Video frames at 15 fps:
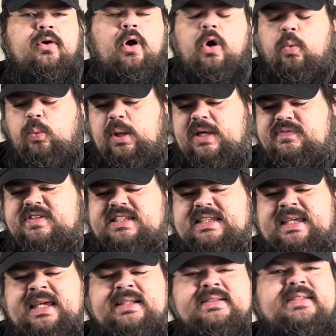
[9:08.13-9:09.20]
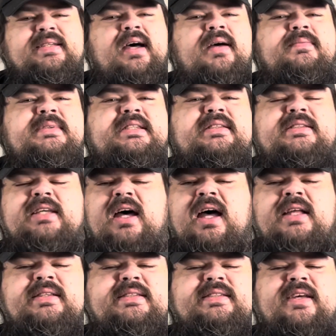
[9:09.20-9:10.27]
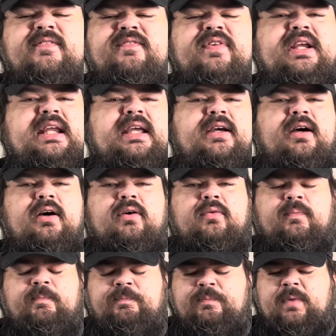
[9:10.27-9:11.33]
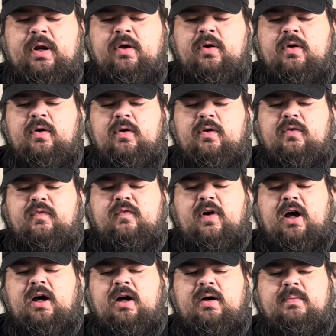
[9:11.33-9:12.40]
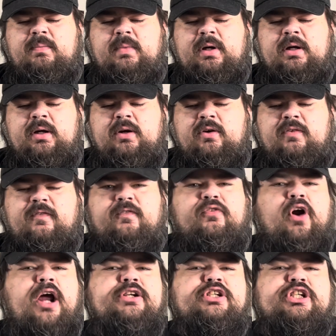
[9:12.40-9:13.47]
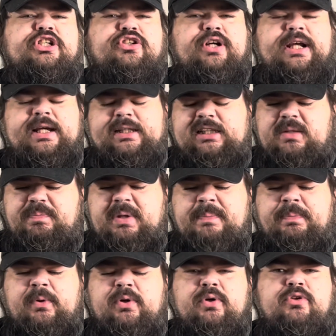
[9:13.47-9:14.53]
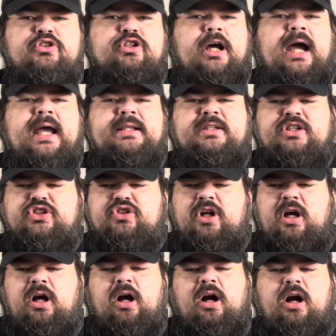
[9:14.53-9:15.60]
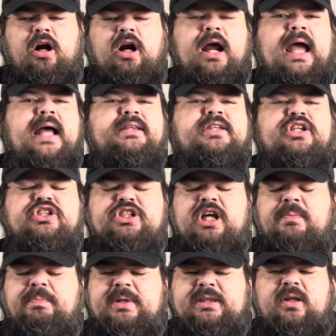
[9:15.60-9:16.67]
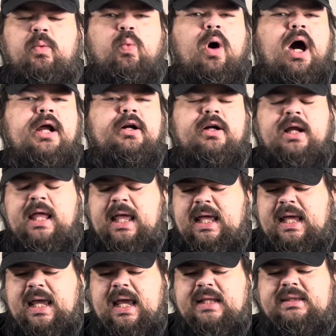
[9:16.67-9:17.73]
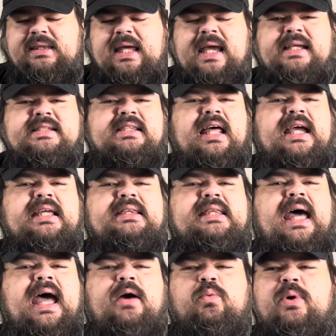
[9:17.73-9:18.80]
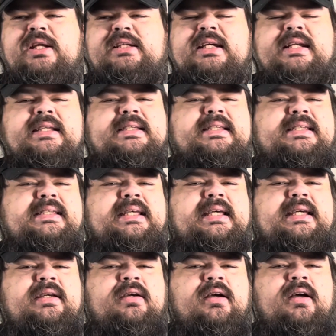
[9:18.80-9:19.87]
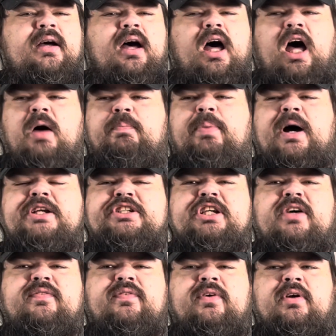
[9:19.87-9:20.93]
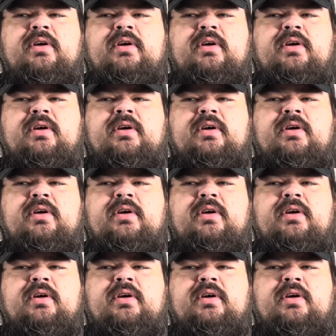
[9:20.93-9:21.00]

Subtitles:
We've seen tons of video from Front Street and the people who tried to jump or had to jump in the water and things like that. We didn't see a bunch of